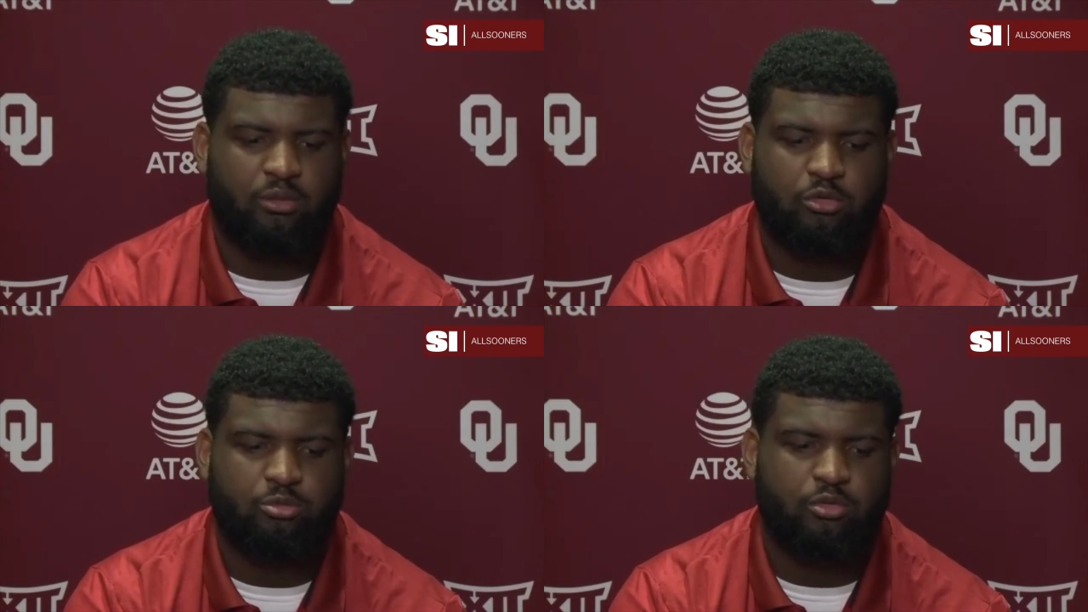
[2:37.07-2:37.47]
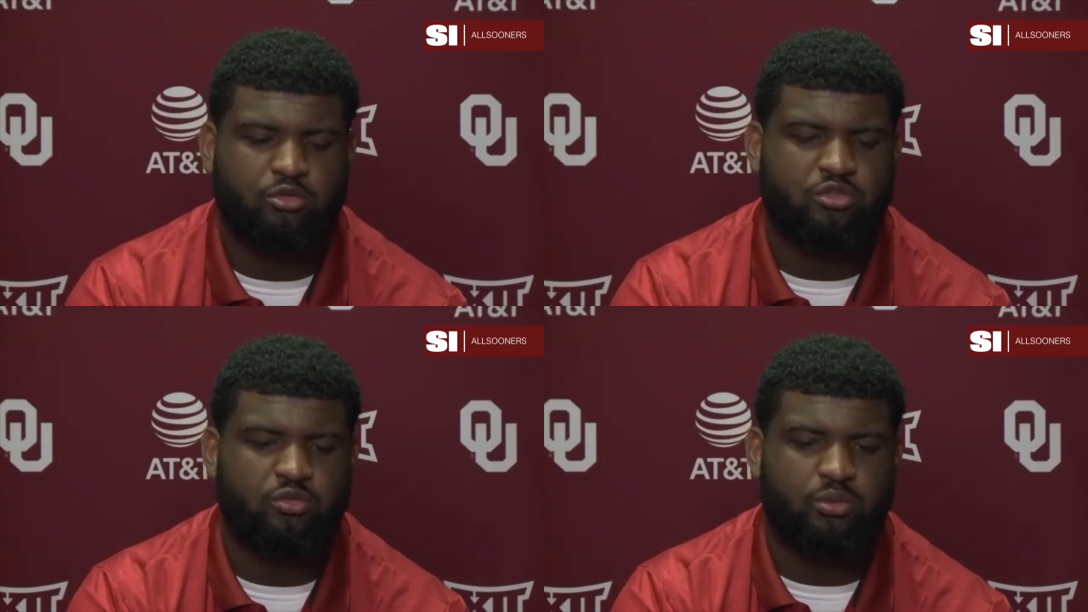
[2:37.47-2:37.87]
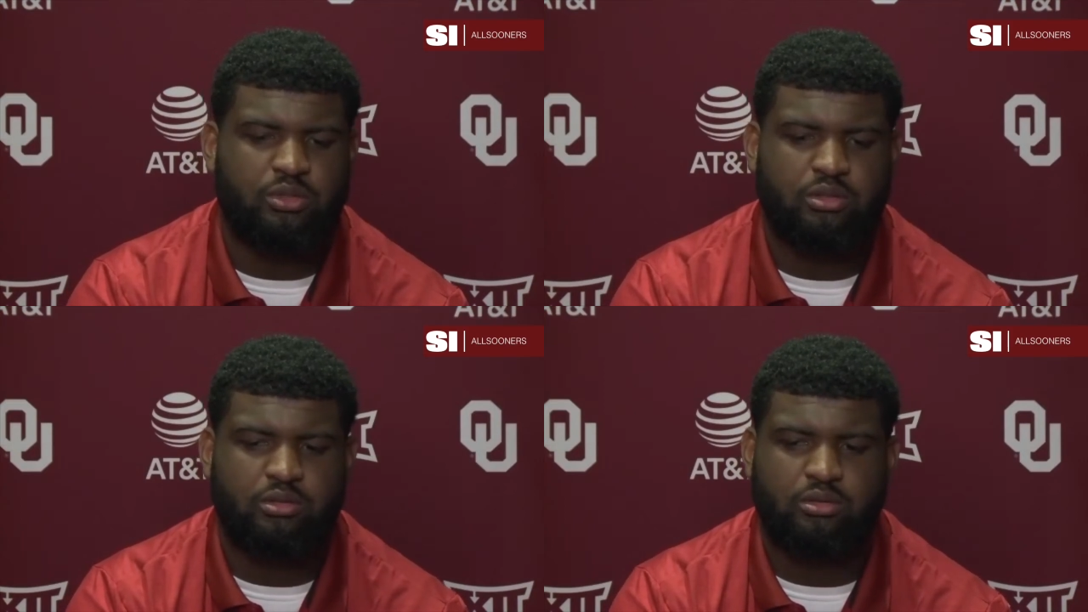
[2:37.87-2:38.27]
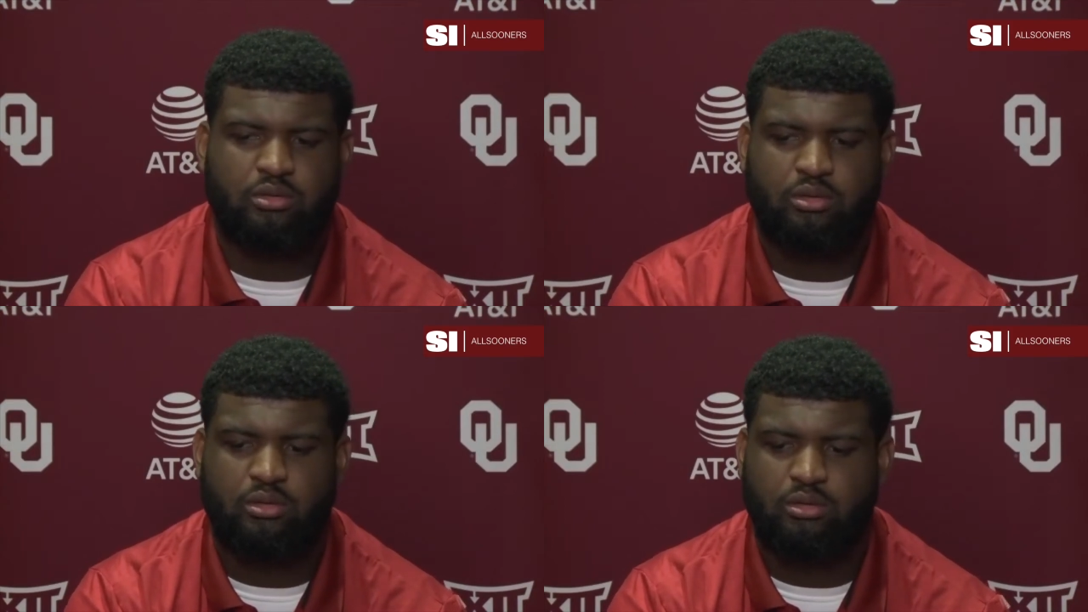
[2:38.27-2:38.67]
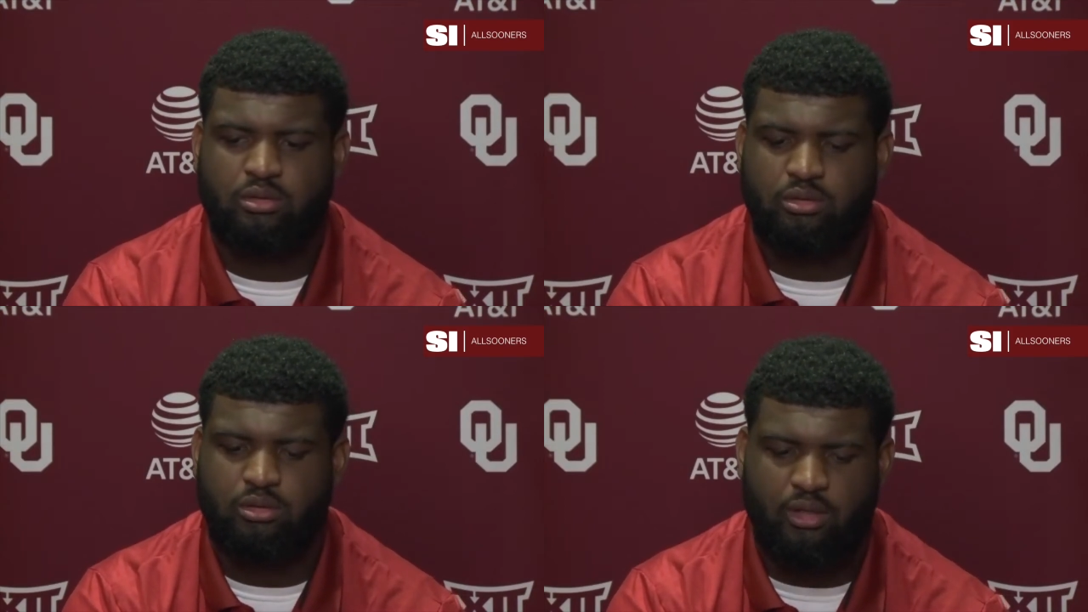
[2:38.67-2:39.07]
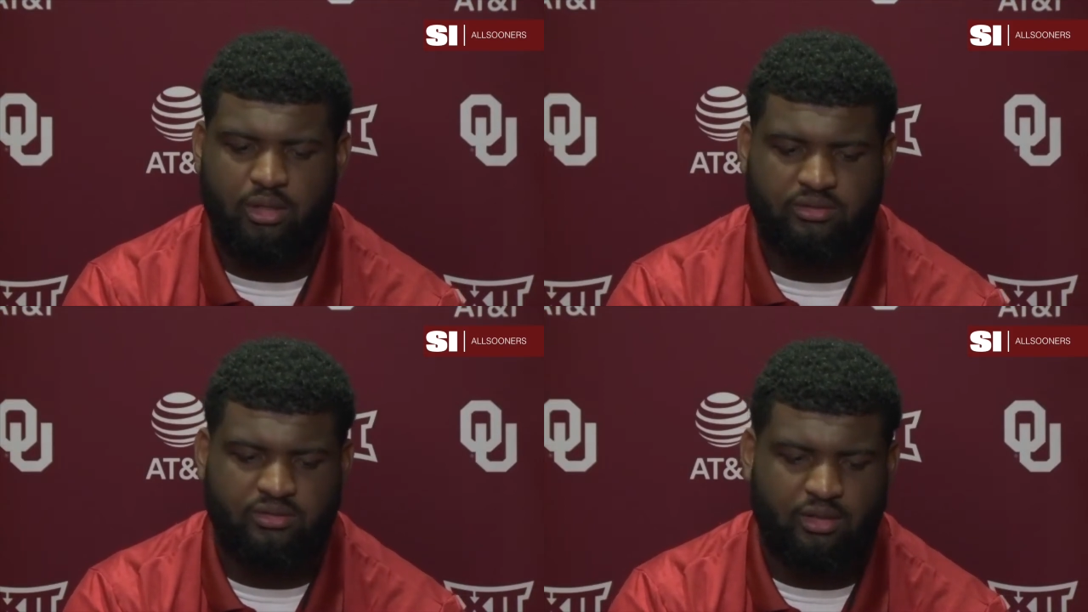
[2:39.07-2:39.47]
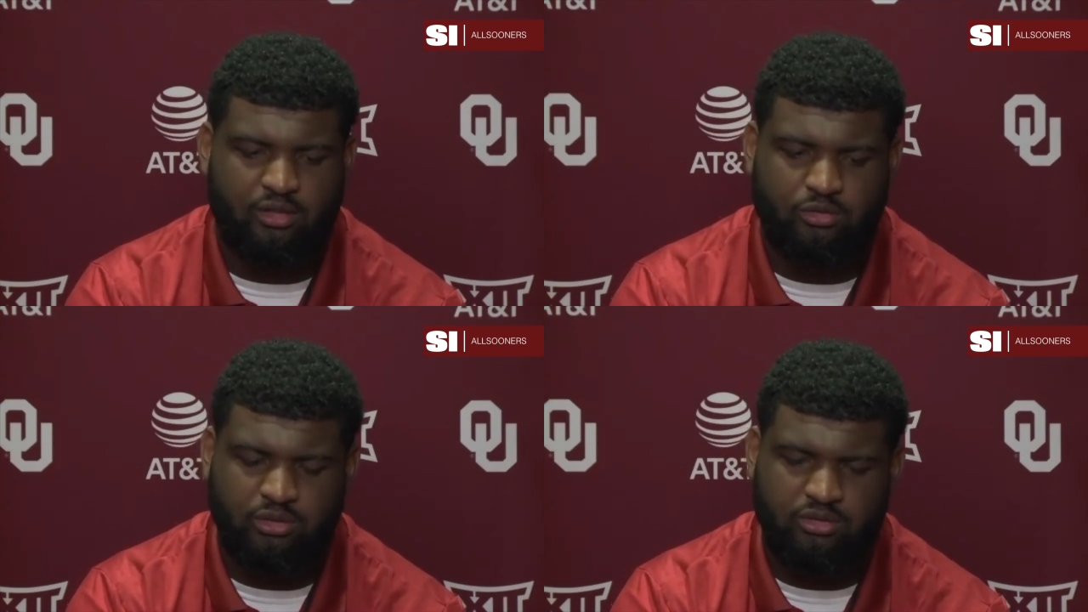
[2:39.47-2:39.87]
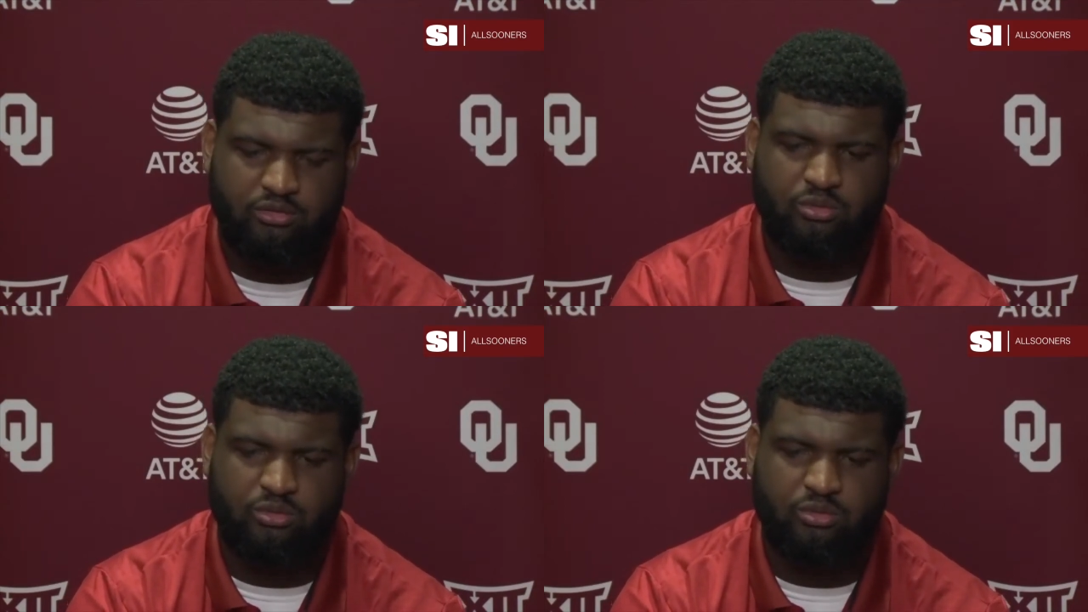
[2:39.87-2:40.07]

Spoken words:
We're approaching the week as how it is.